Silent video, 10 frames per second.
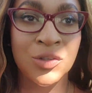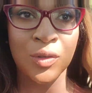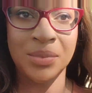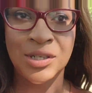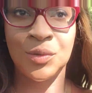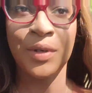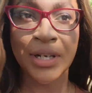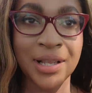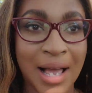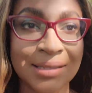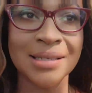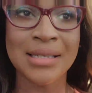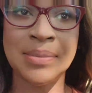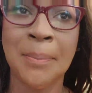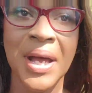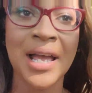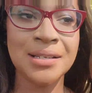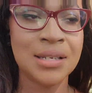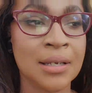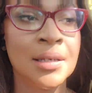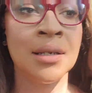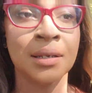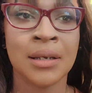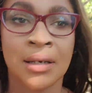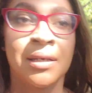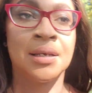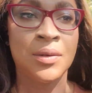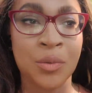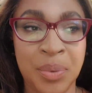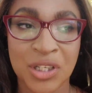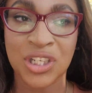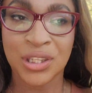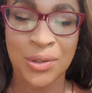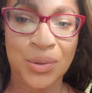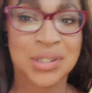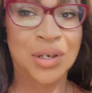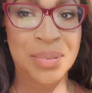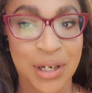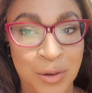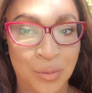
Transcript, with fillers: so I'm still wearing glasses, but we're pushing through. It's going to be a